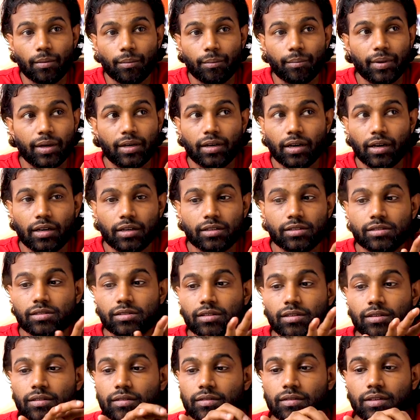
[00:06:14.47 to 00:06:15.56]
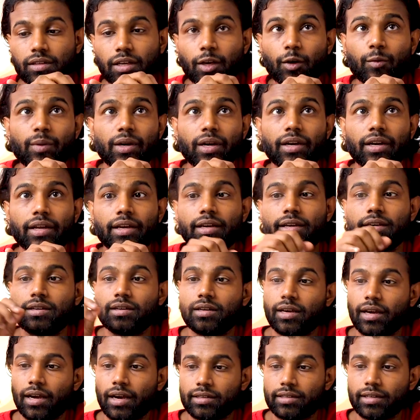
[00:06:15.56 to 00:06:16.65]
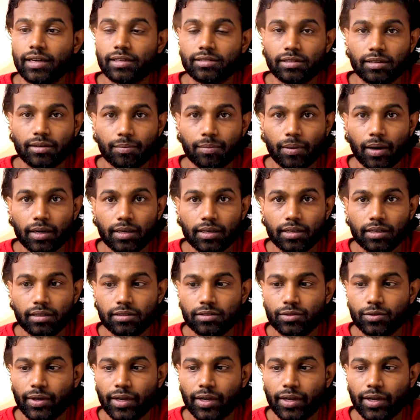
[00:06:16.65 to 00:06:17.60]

because the humidity acts as a particles.